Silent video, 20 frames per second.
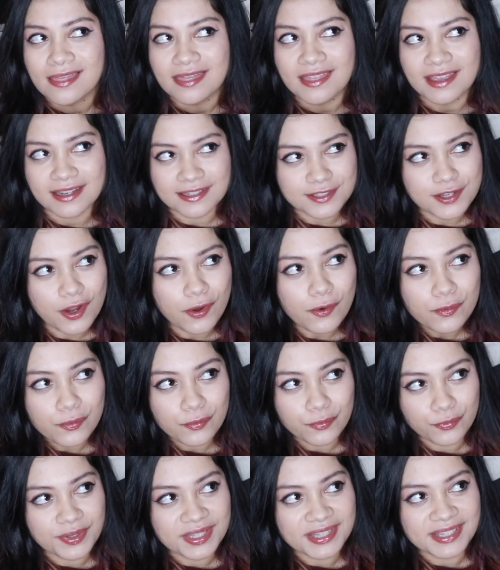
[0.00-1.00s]
they
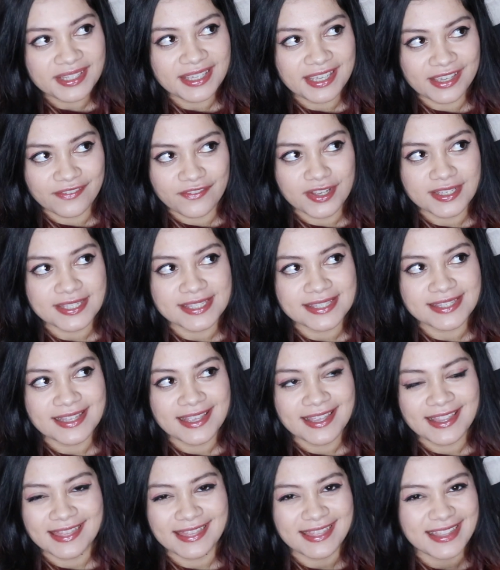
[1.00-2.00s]
don't really give us
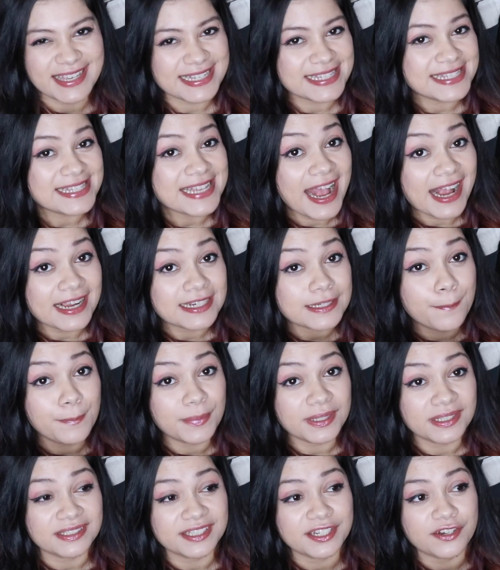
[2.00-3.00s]
the exact
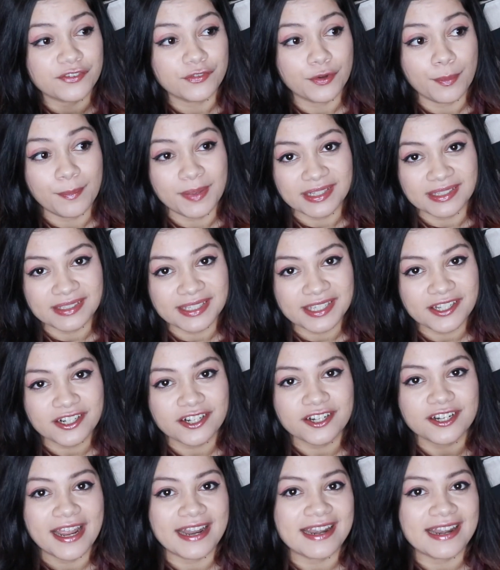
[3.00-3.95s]
milliliter for milliliter